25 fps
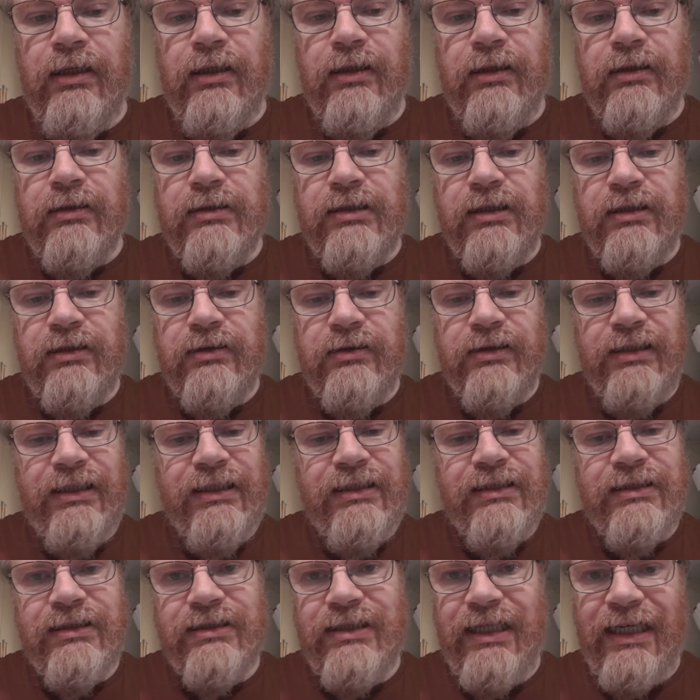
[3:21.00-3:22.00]
So
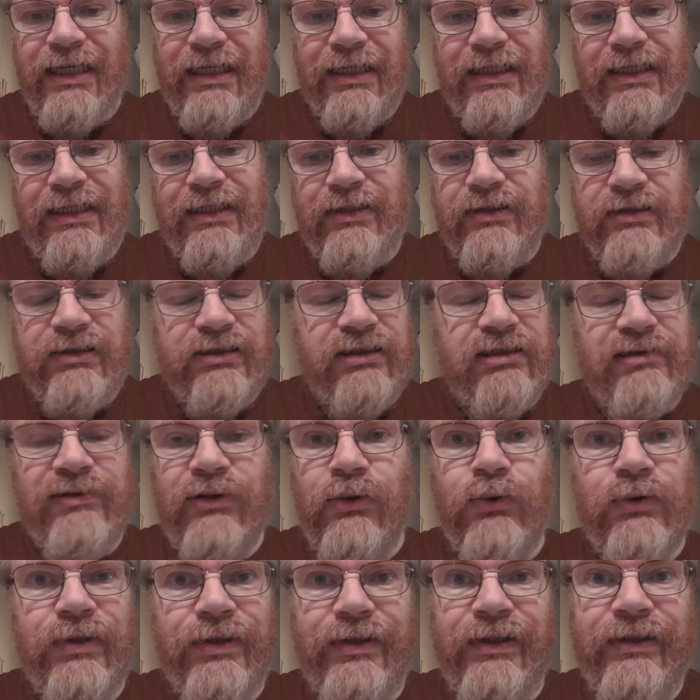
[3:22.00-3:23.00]
these aliens are
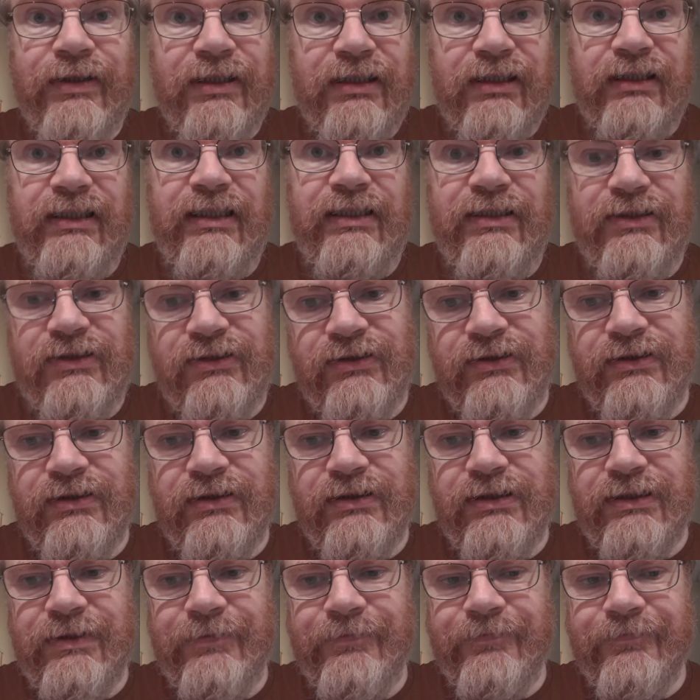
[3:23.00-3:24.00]
older than the
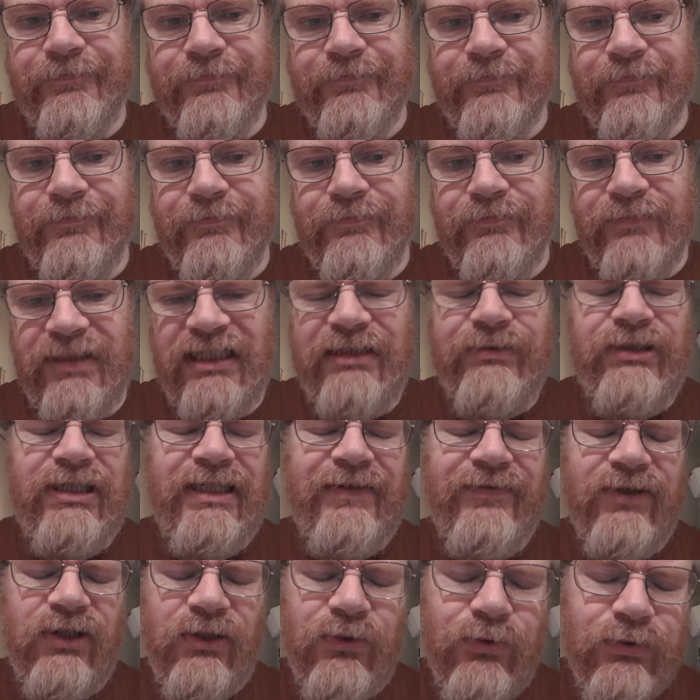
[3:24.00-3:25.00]
dinosaurs, maybe
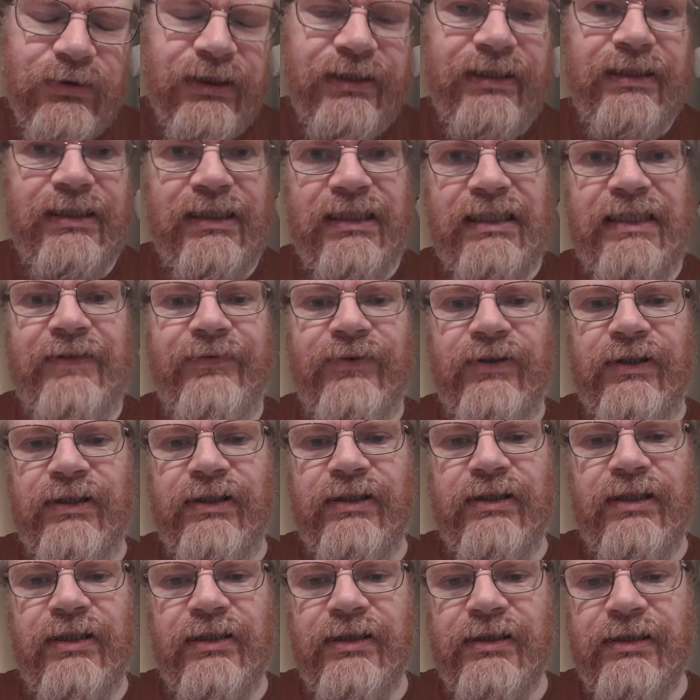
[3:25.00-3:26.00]
even older than life on
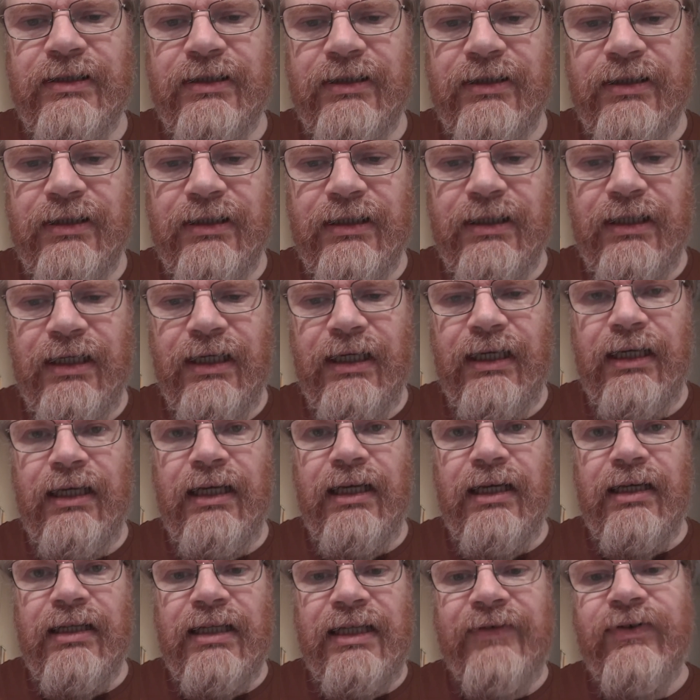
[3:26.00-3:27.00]
Earth.
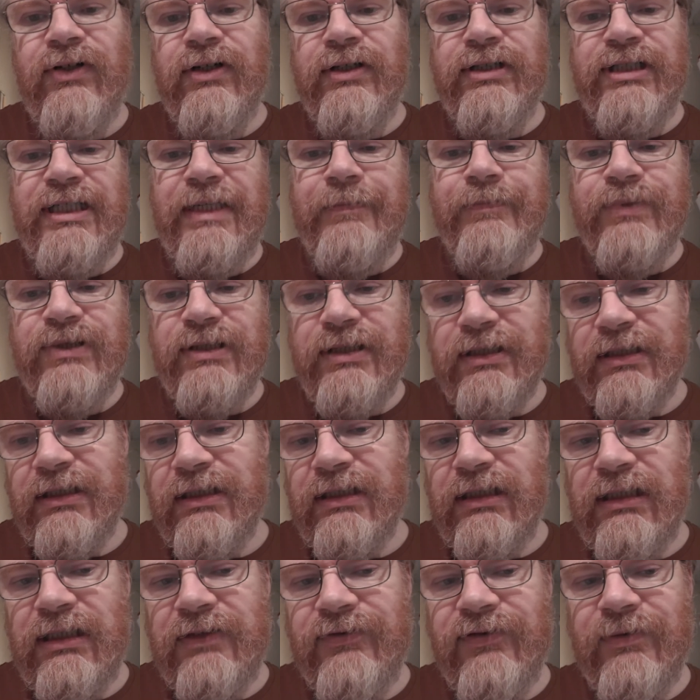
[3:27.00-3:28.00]
They've got ships that
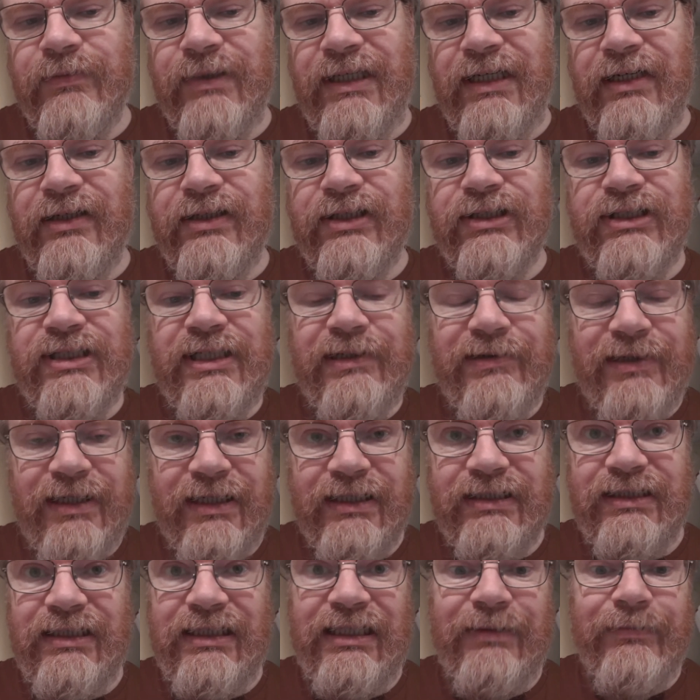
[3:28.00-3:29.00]
can go from here to
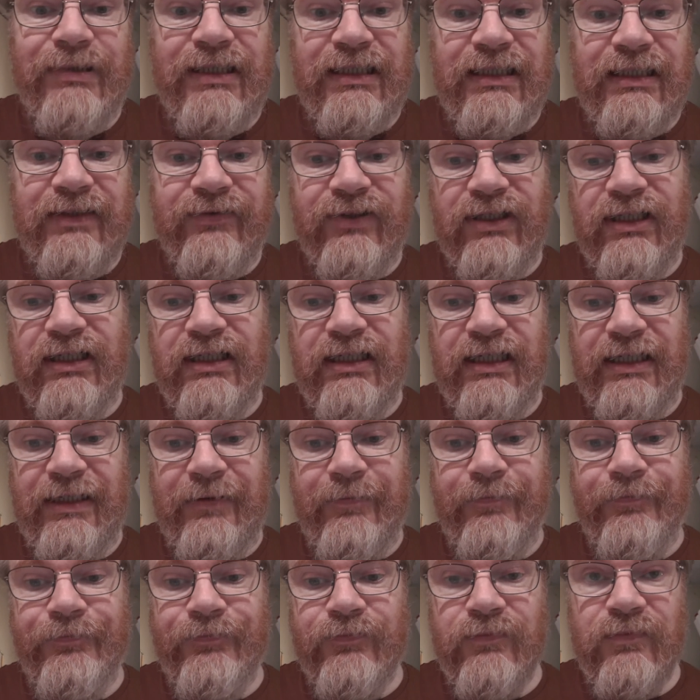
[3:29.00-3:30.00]
Sirius in the blink of an eye.
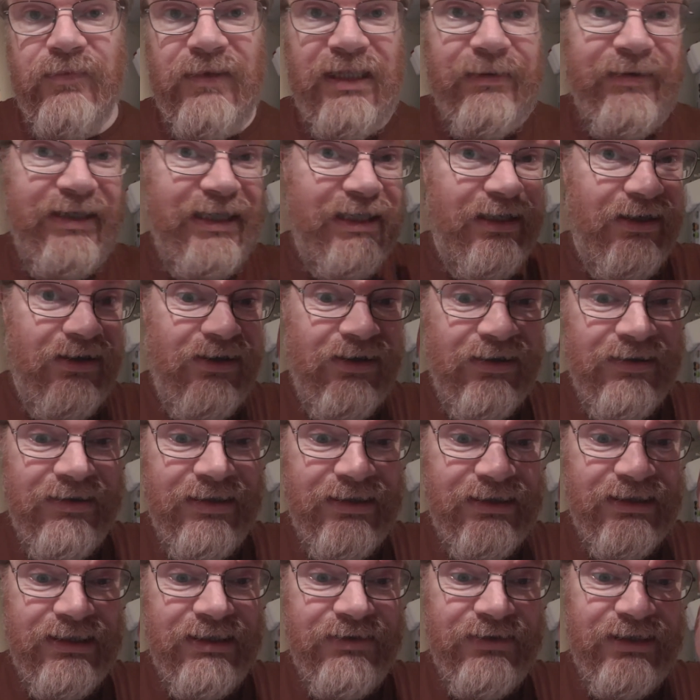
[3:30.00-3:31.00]
They make art
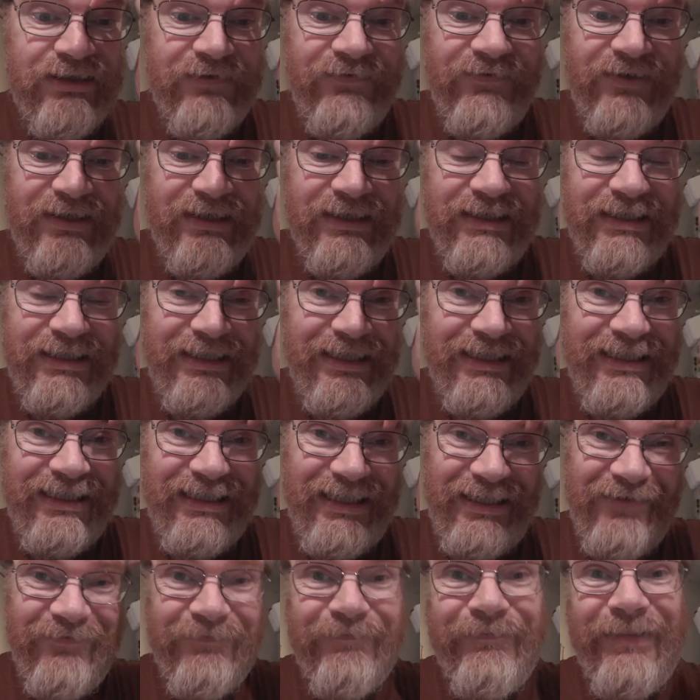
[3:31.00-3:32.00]
that's so sophisticated
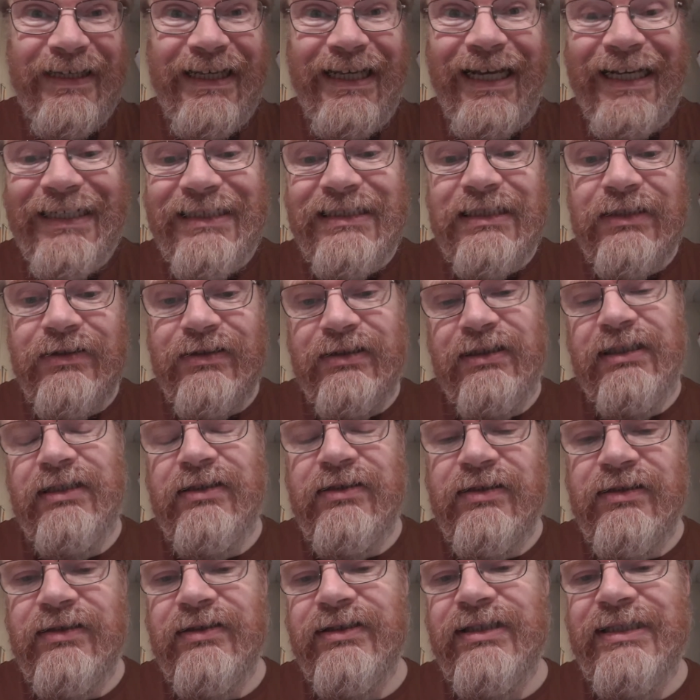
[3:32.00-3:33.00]
even Picasso can't
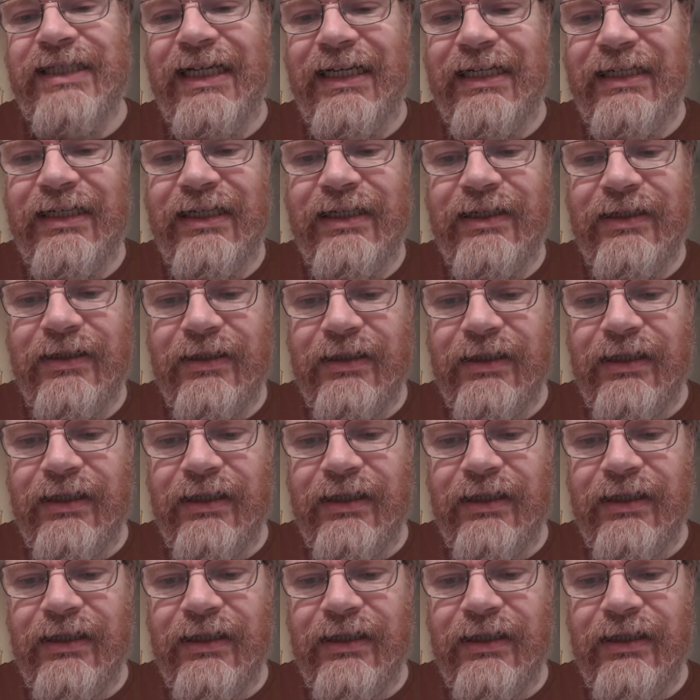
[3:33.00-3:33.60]
understand it.